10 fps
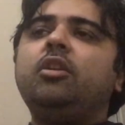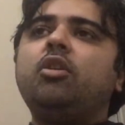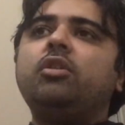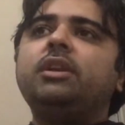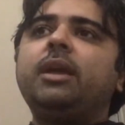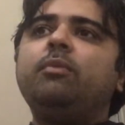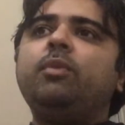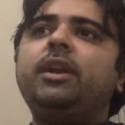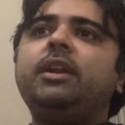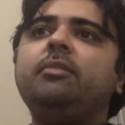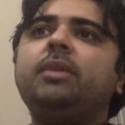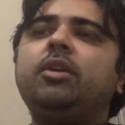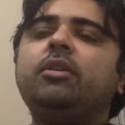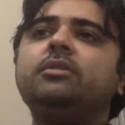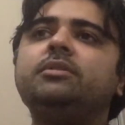long time waiting
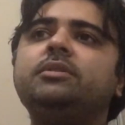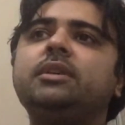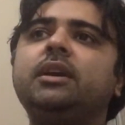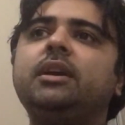because